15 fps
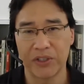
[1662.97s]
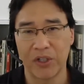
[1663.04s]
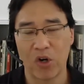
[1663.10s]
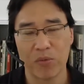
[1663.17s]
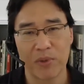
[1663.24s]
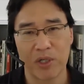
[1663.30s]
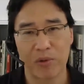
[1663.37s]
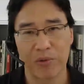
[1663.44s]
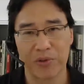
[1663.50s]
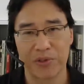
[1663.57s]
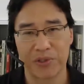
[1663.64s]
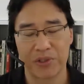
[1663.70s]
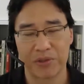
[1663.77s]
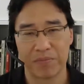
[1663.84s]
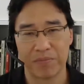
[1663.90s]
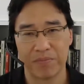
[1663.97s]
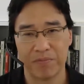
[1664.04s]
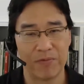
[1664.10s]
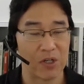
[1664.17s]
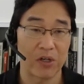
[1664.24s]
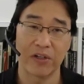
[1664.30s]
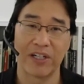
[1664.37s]
the homeowner was
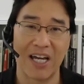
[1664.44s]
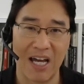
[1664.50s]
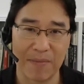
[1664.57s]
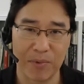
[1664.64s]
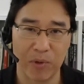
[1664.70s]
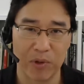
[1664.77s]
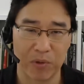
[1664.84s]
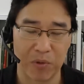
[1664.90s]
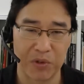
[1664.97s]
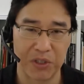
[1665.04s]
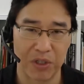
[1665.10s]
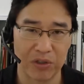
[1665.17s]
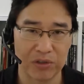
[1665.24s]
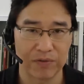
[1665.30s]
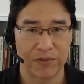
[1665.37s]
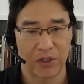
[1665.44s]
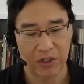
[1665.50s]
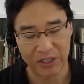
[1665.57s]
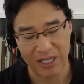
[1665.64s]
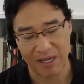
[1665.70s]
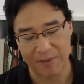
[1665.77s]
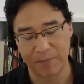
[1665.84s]
very unhappy with the result,
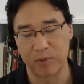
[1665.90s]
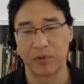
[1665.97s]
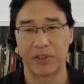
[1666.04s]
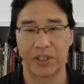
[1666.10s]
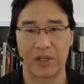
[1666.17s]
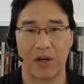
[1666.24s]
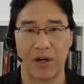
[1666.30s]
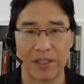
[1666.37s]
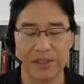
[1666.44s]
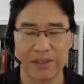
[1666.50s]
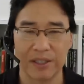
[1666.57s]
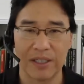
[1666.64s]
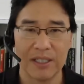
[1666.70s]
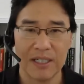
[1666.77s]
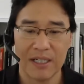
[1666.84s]
very unhappy with the cost.